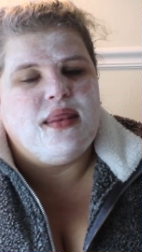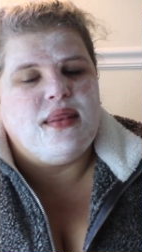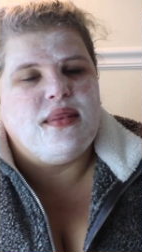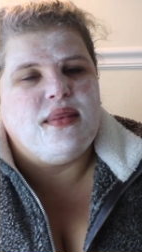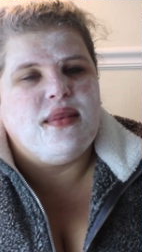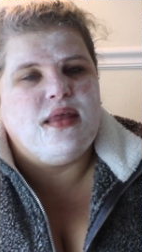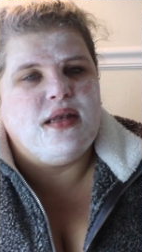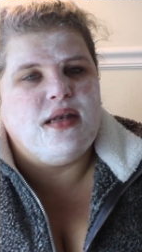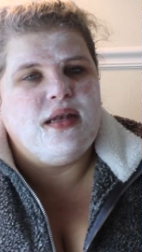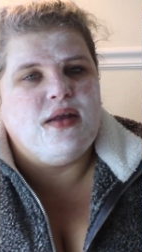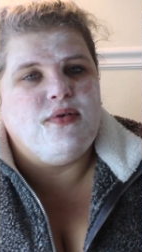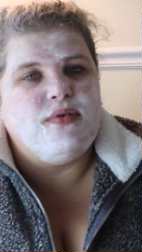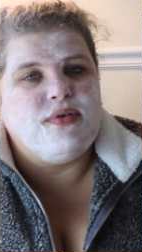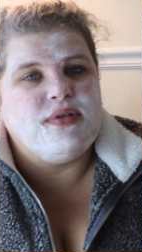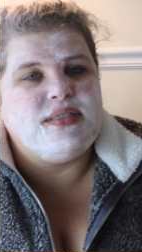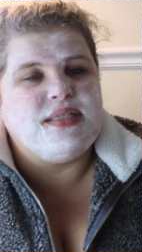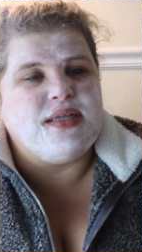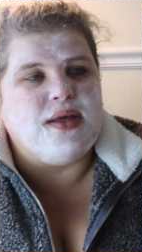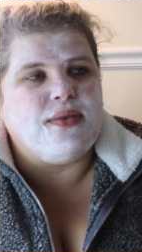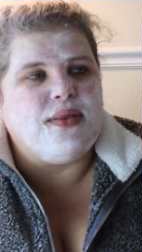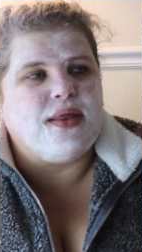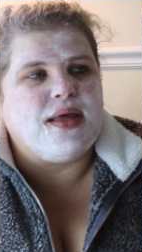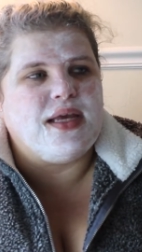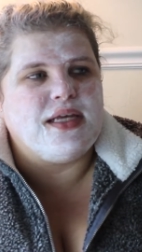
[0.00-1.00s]
then it would
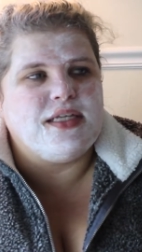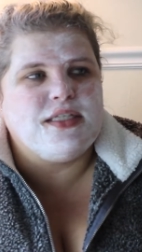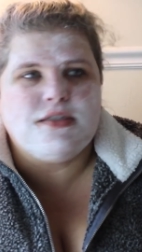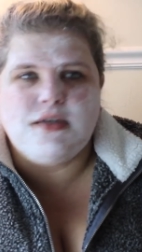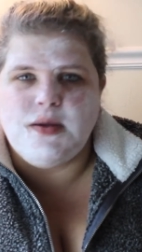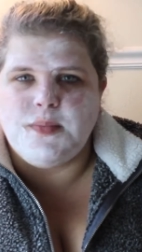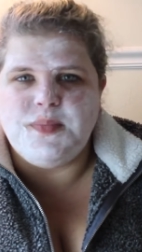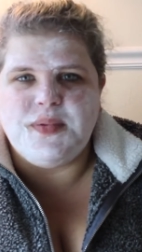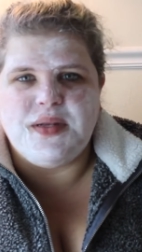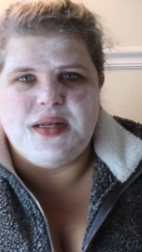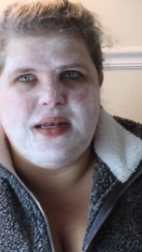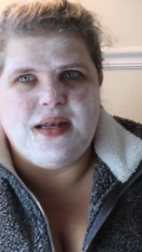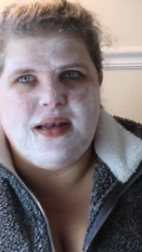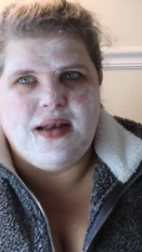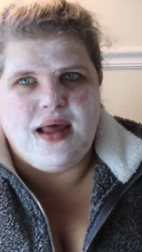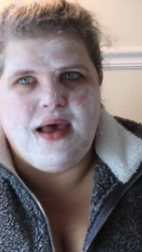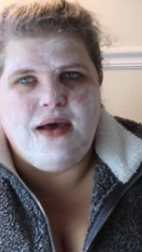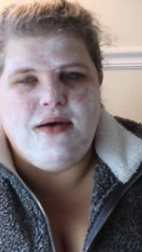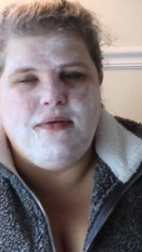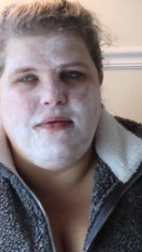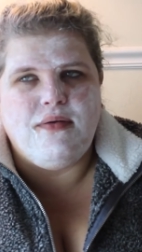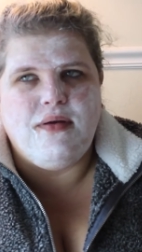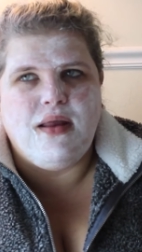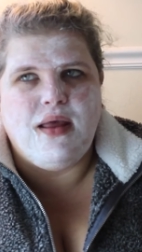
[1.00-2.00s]
sound like I scripted it
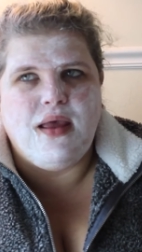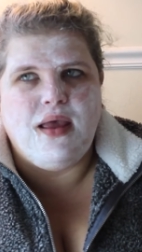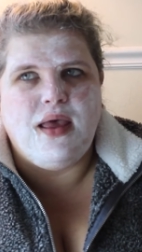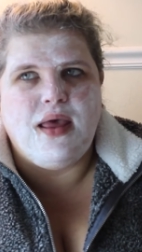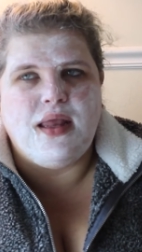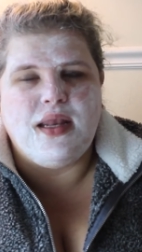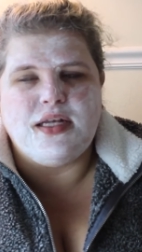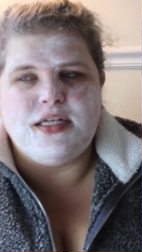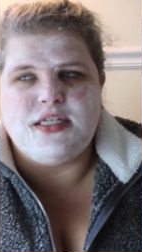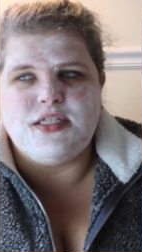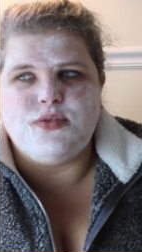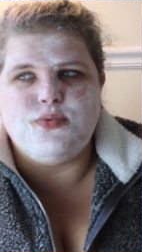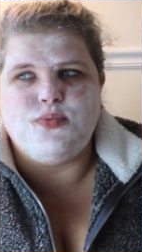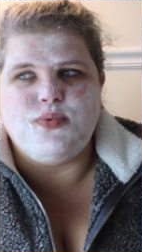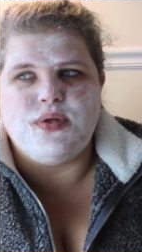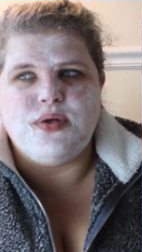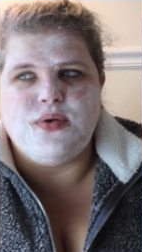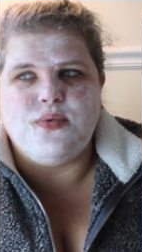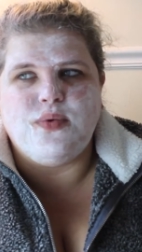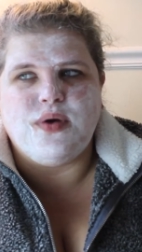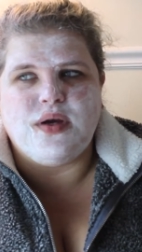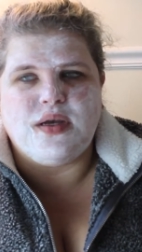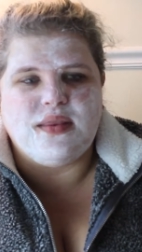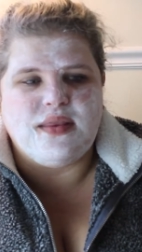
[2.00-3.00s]
out and it just
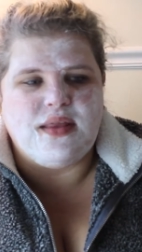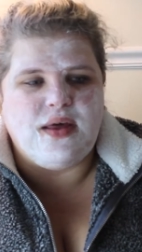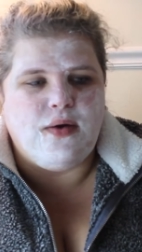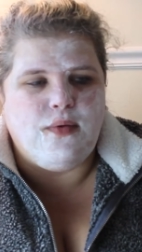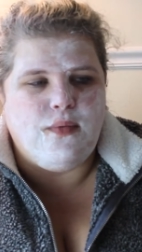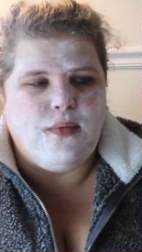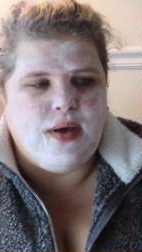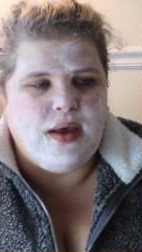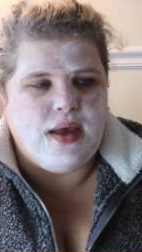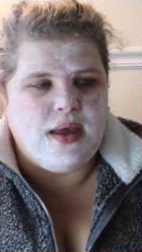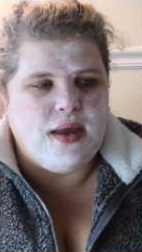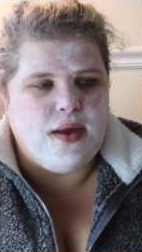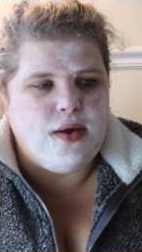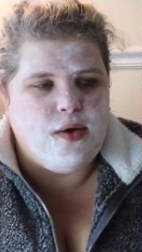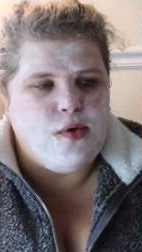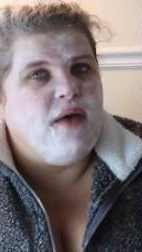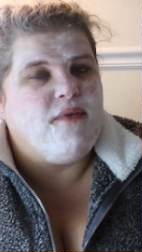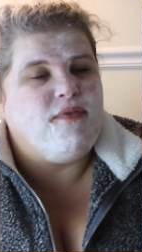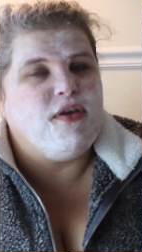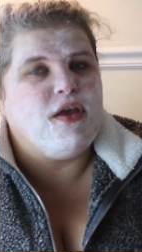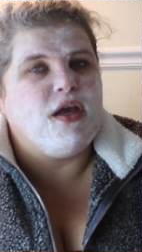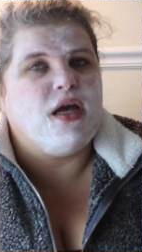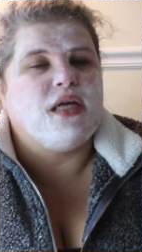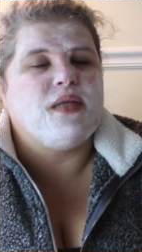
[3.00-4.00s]
wouldn't work that way.
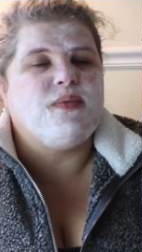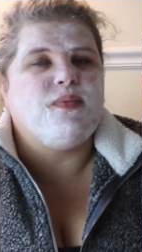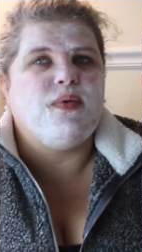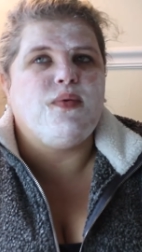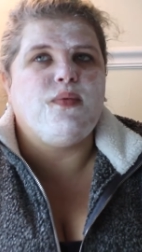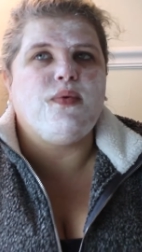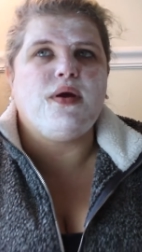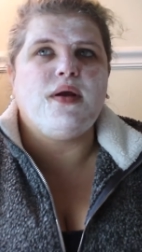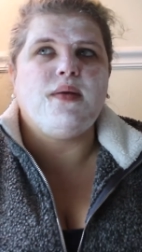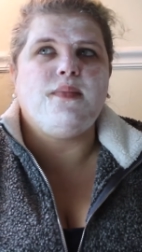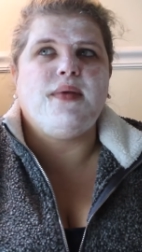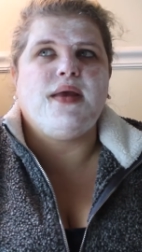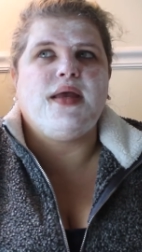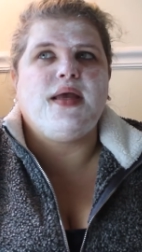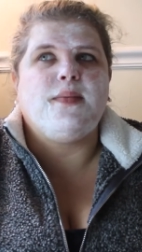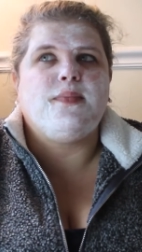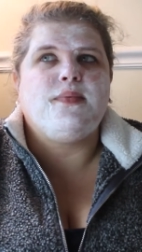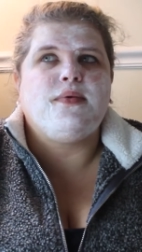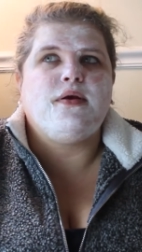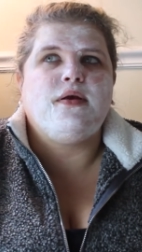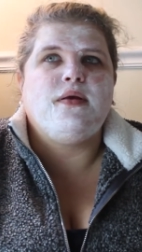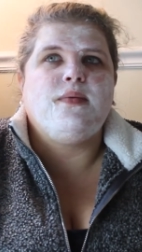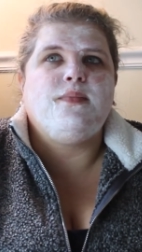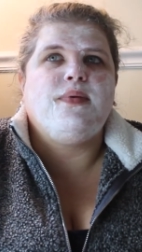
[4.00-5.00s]
Have you guys been wearing
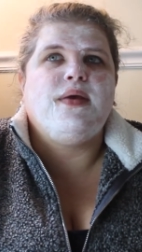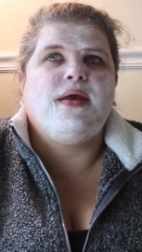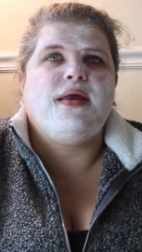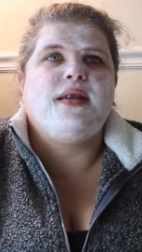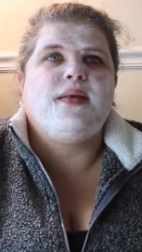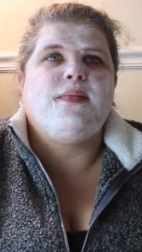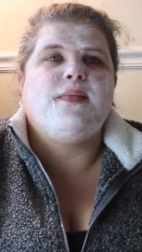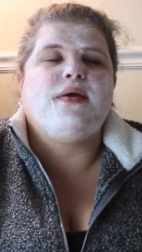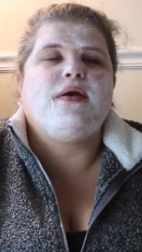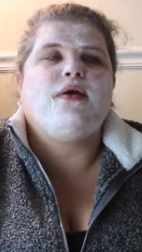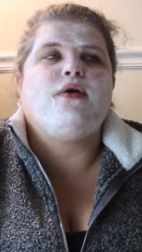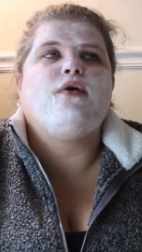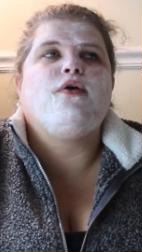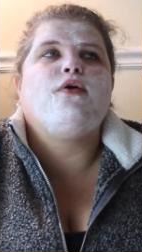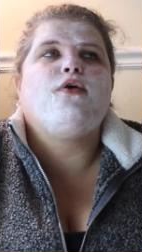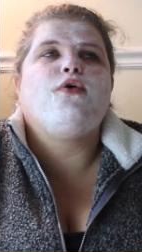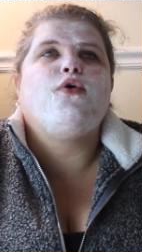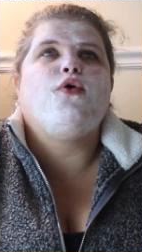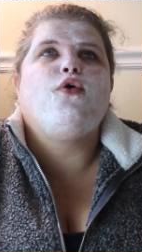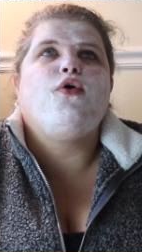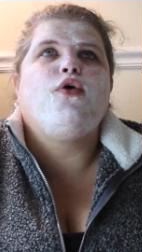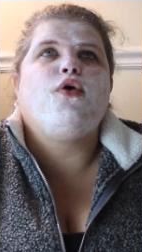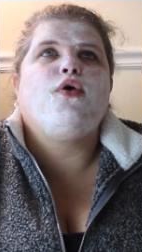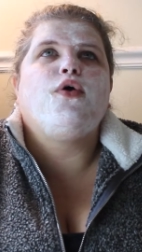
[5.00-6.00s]
makeup during pandemic?
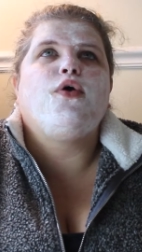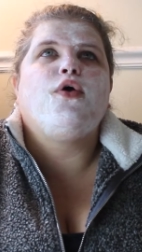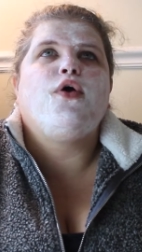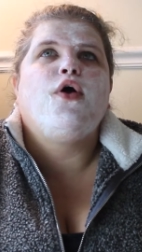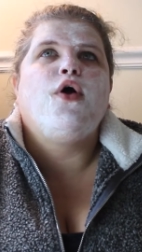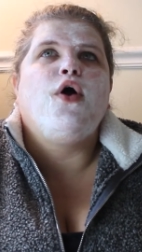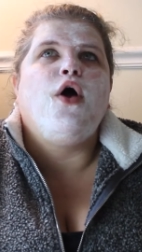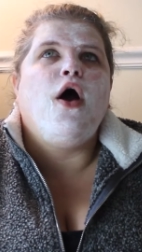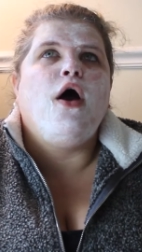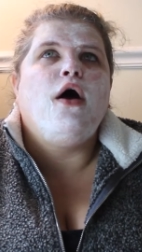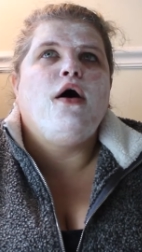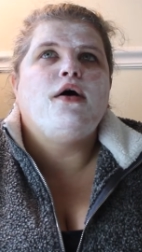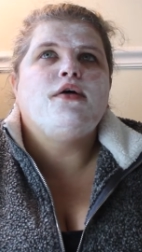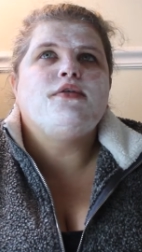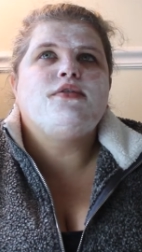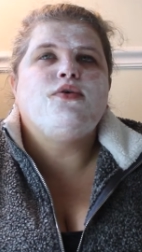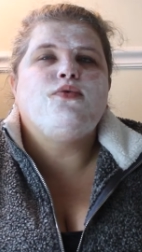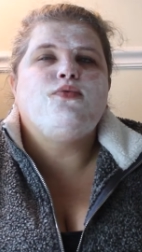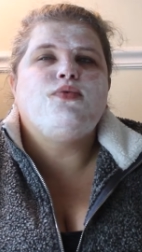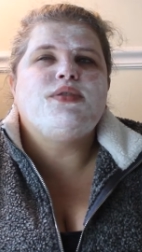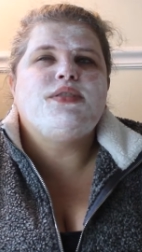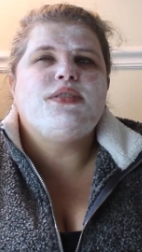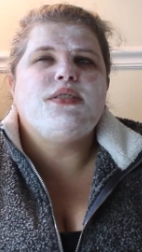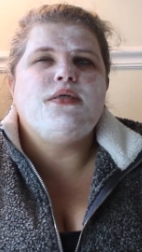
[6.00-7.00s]
Or
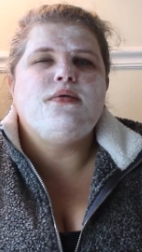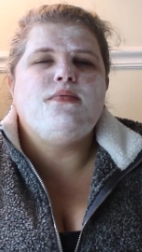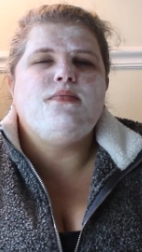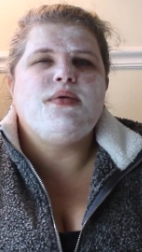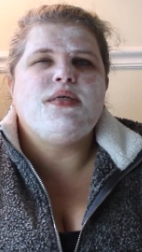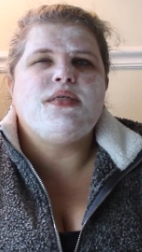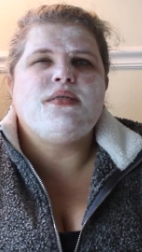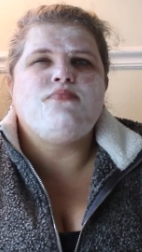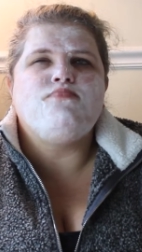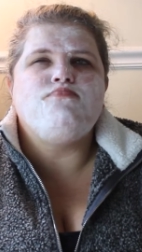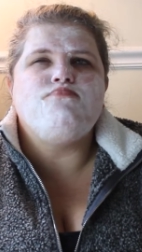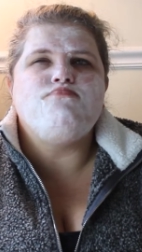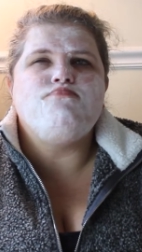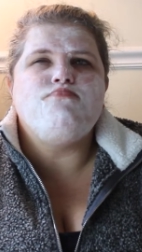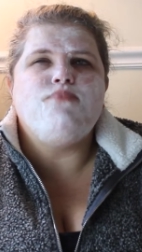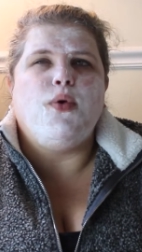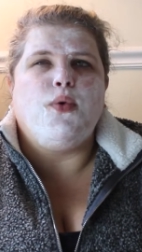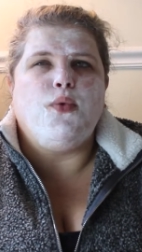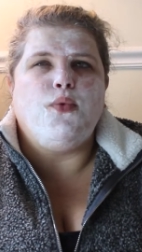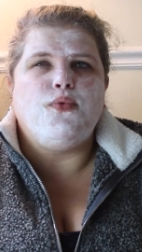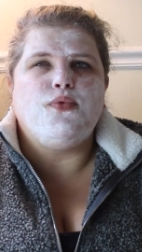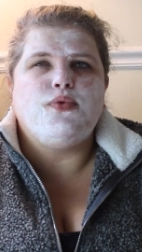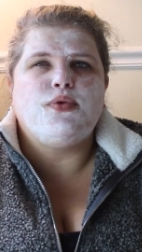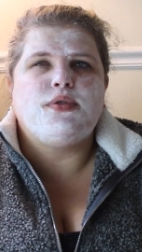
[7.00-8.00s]
also, what do you miss
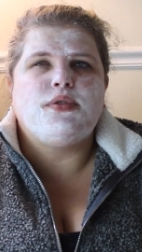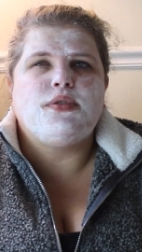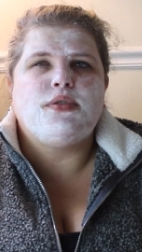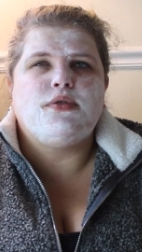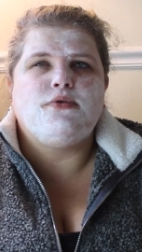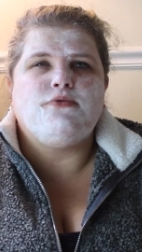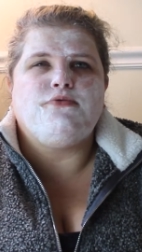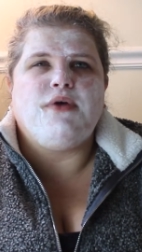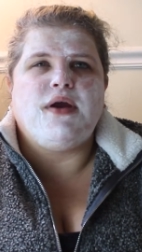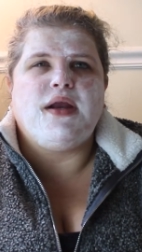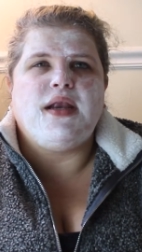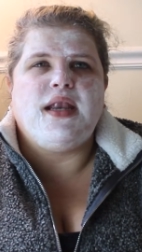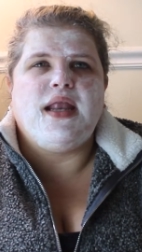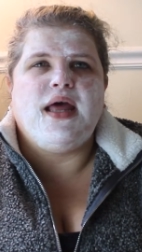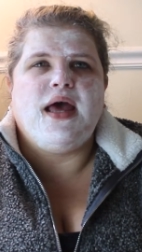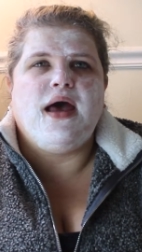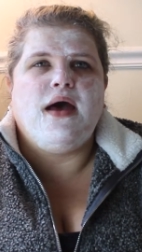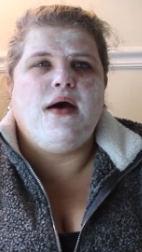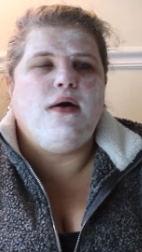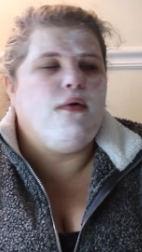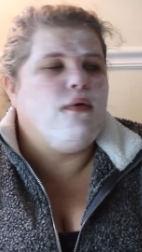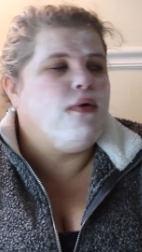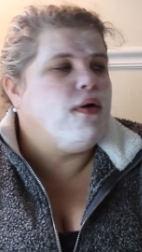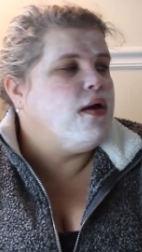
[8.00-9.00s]
most right
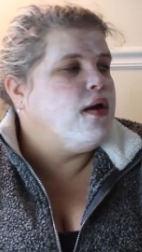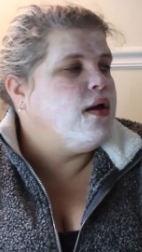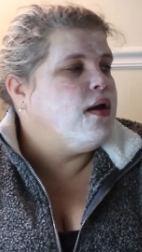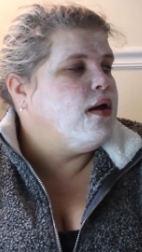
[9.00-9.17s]
now?